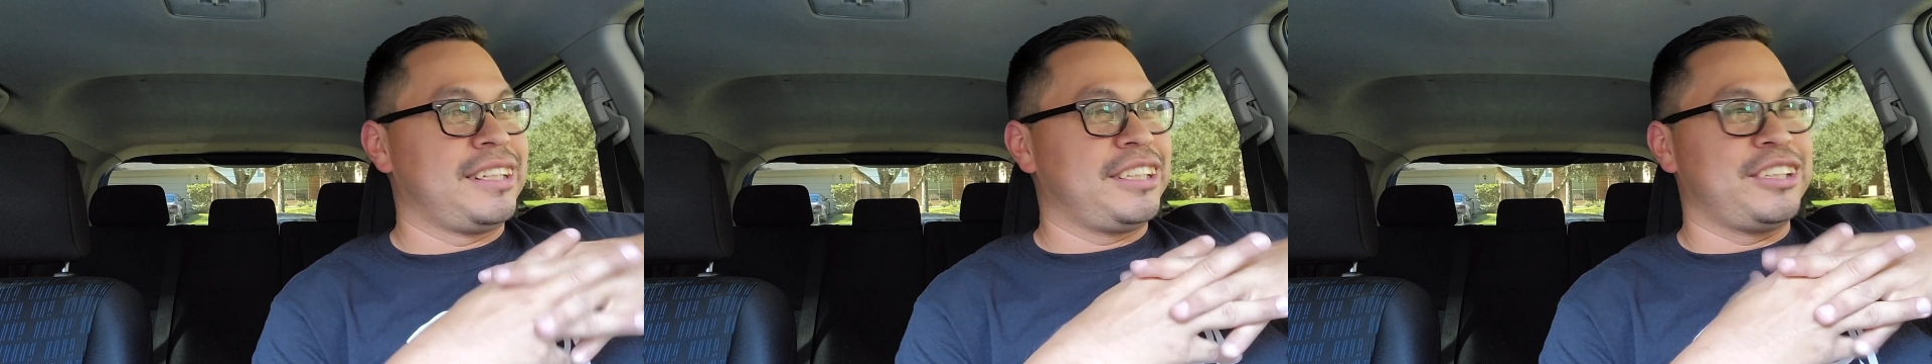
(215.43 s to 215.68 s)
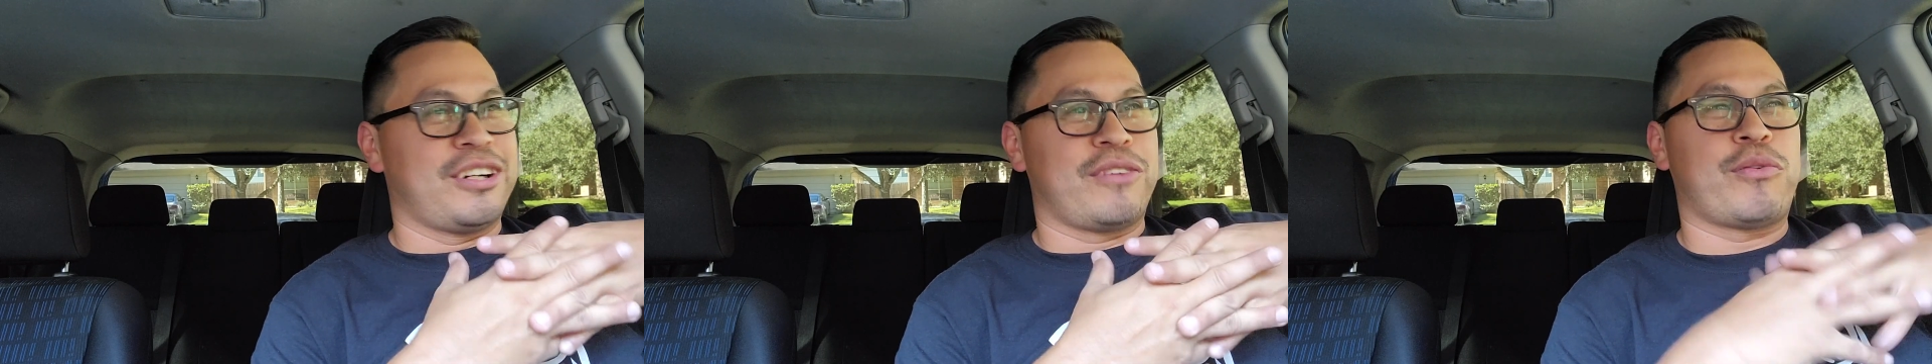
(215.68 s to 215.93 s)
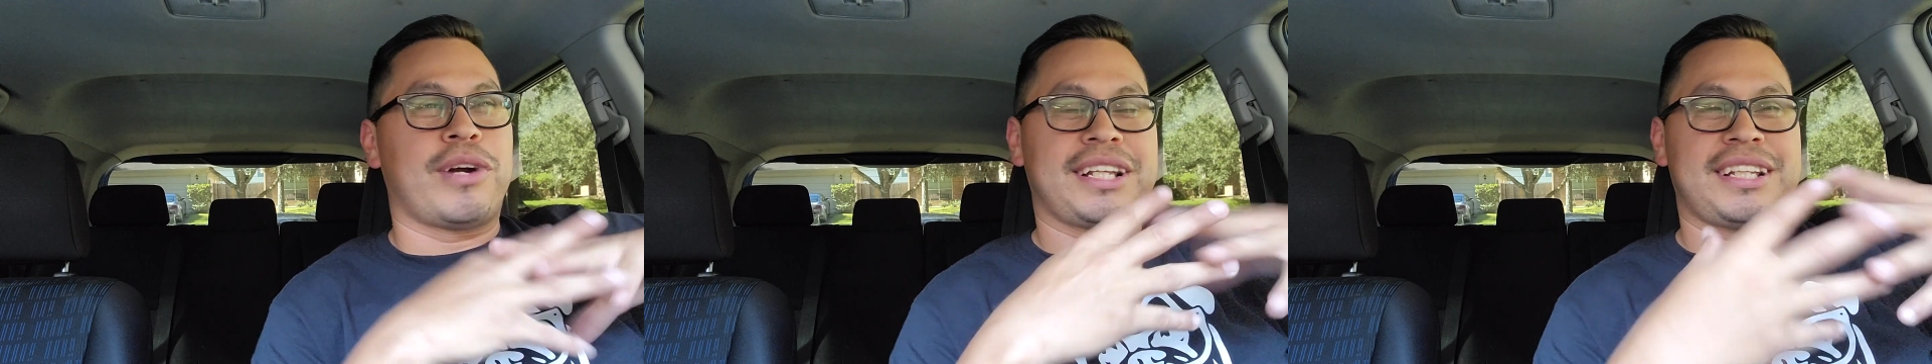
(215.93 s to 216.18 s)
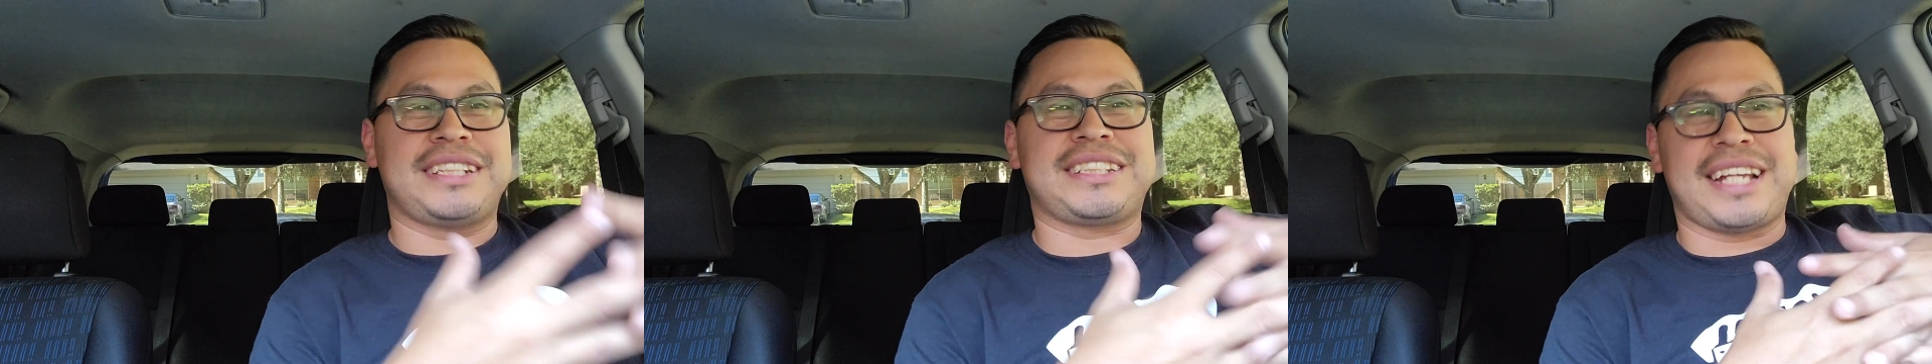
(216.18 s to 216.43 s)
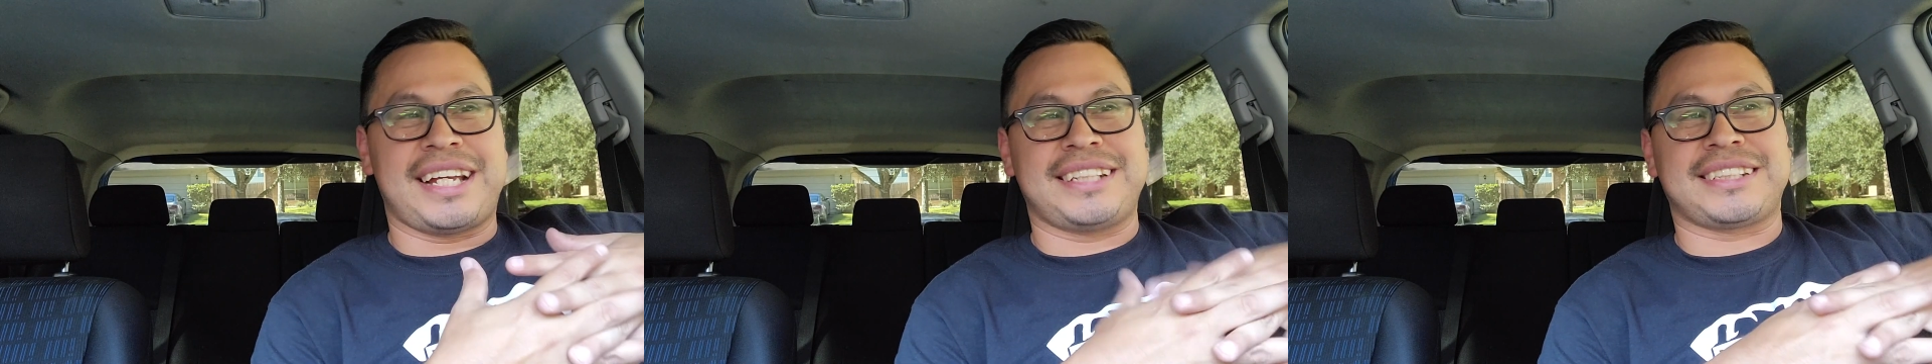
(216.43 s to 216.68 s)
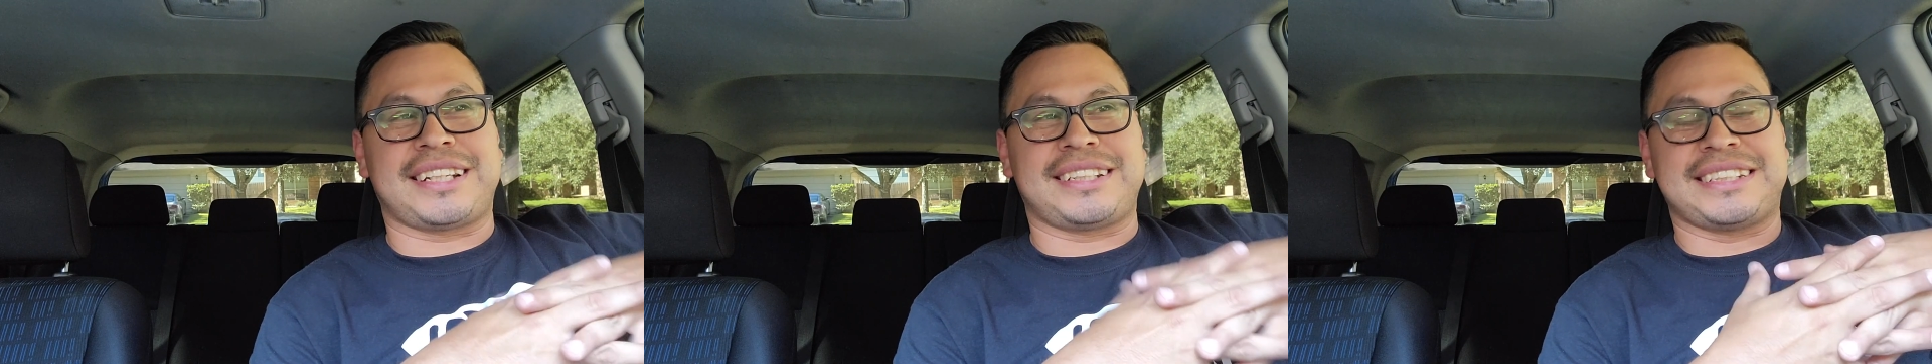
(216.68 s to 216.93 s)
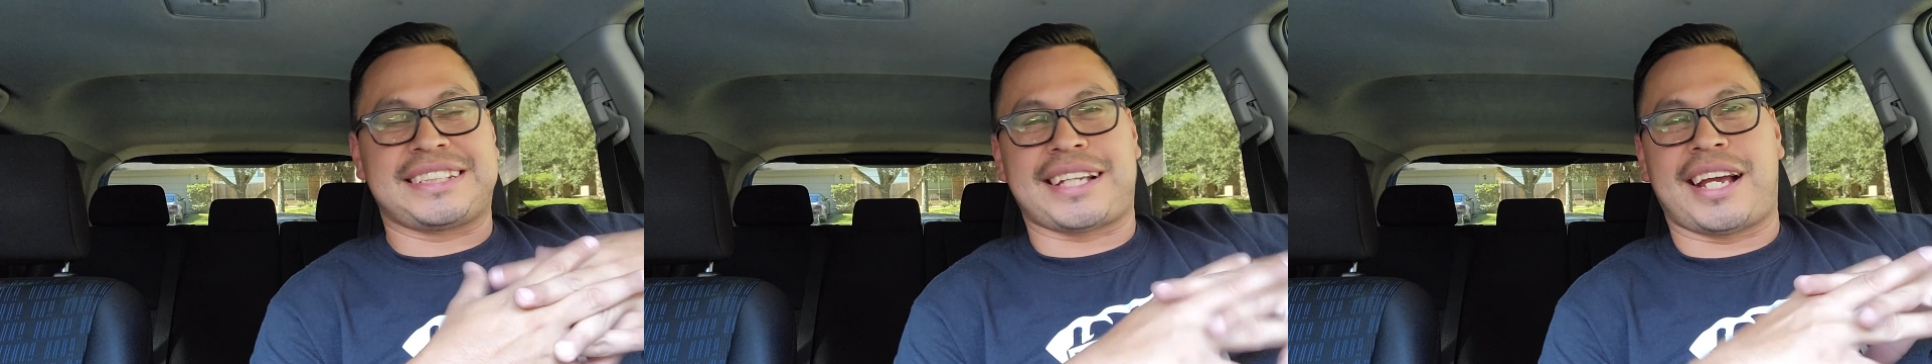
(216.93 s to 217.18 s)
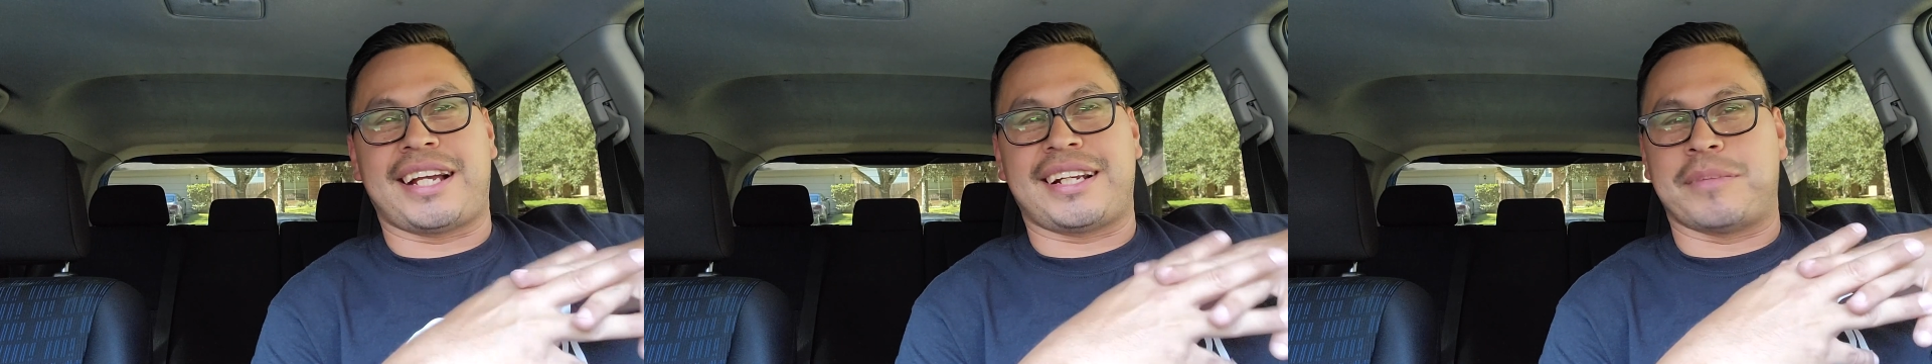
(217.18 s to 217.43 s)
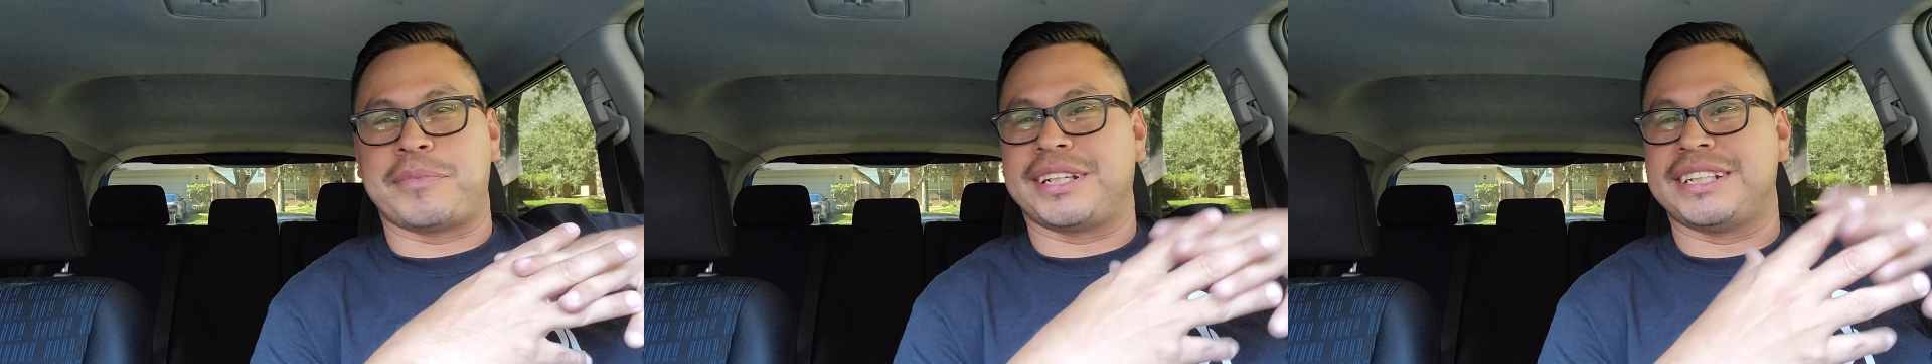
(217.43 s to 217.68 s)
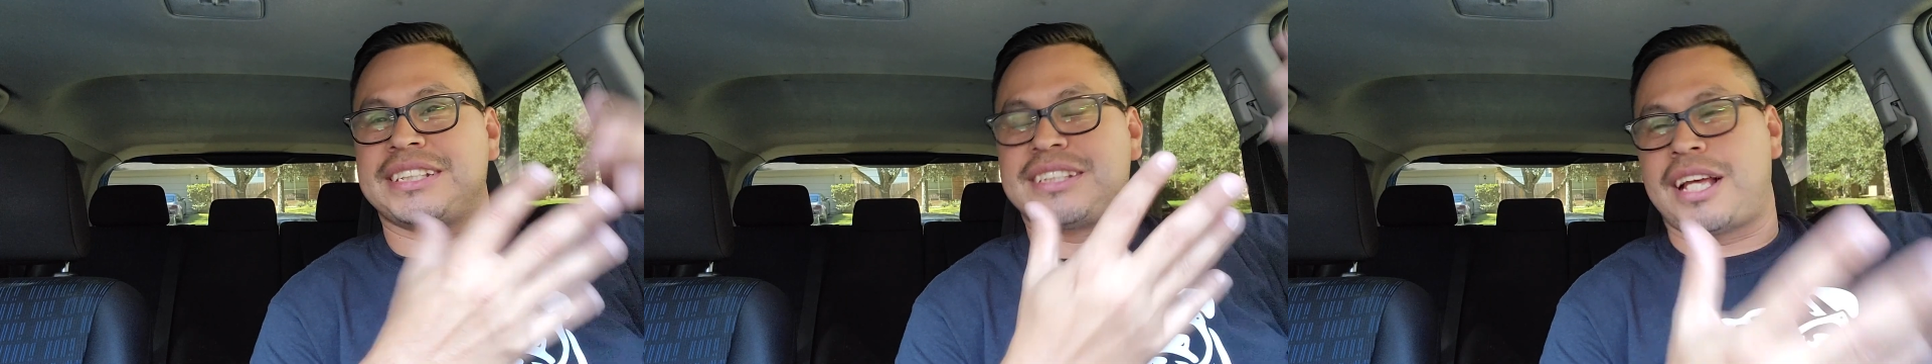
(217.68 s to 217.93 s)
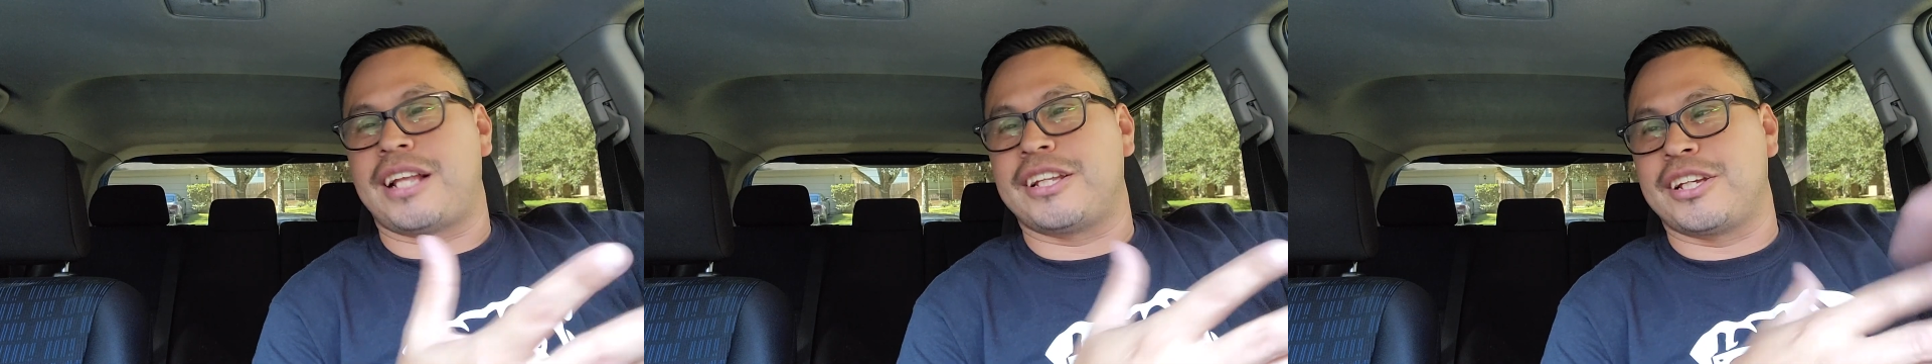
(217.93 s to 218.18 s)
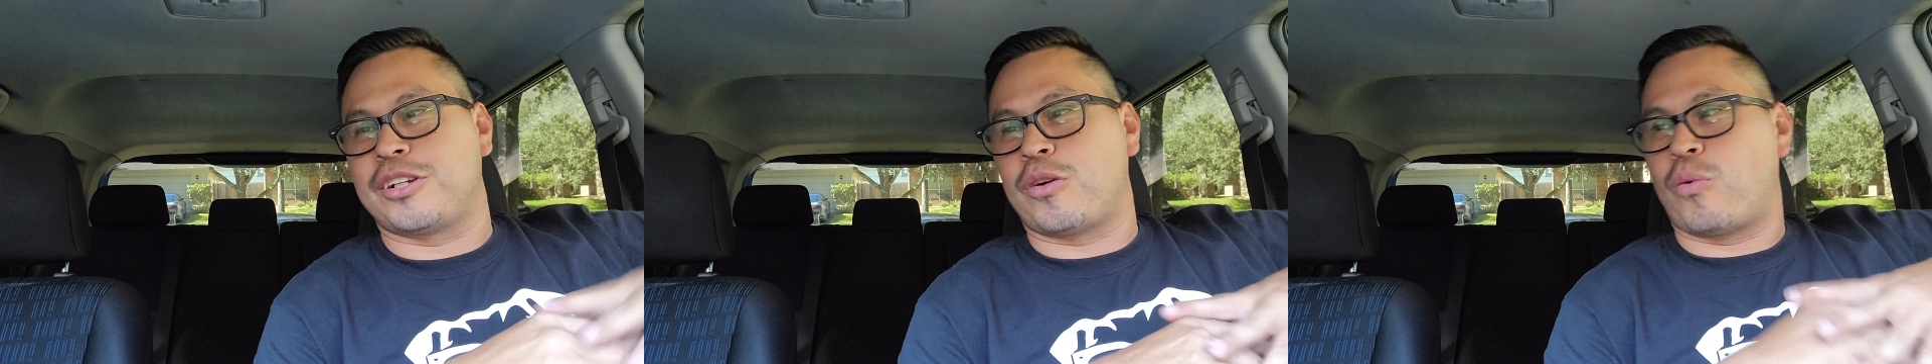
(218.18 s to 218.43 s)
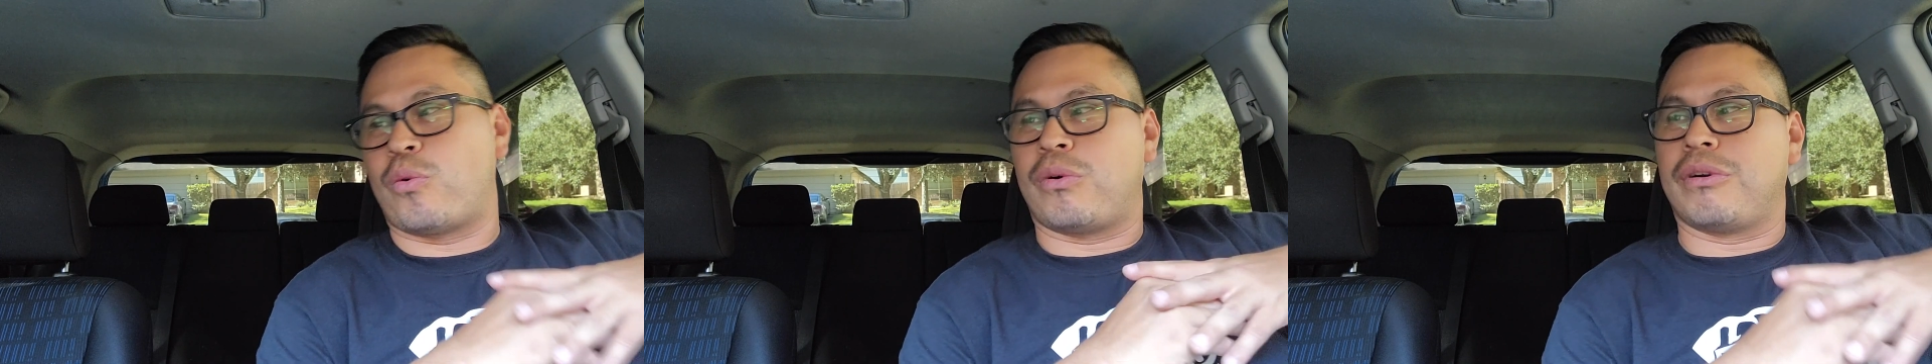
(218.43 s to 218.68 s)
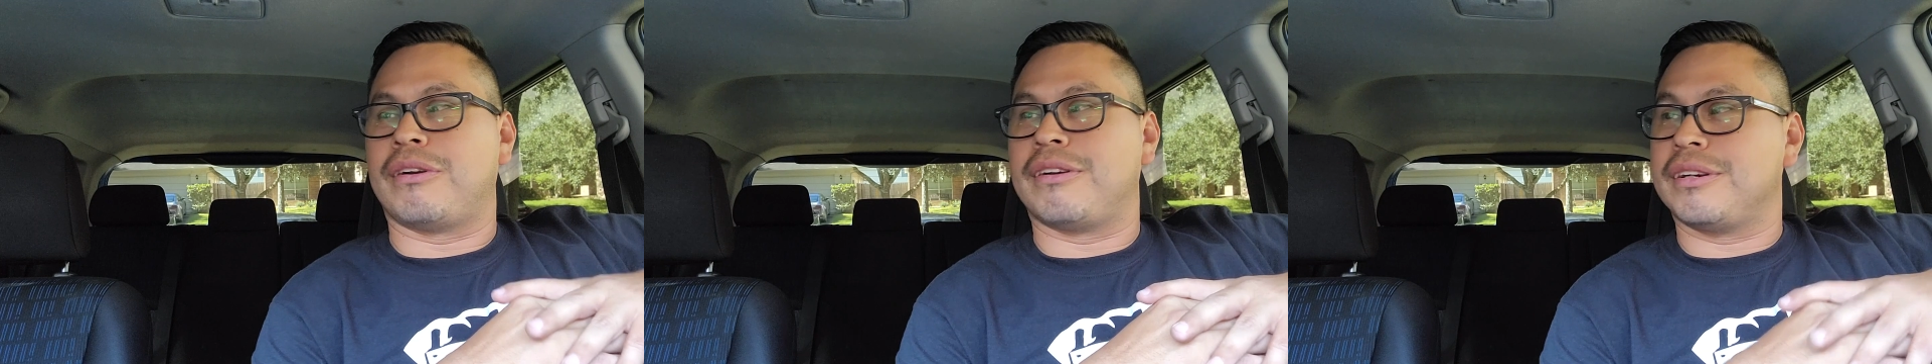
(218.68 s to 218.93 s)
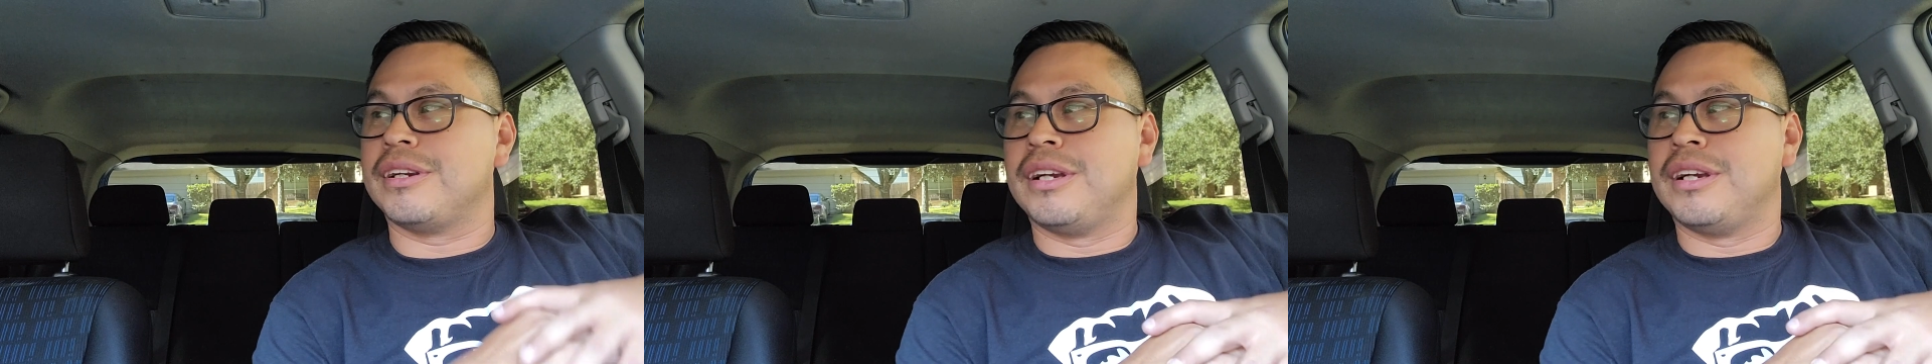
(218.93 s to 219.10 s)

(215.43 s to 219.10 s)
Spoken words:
if one of these days I decide I'm gonna sell it or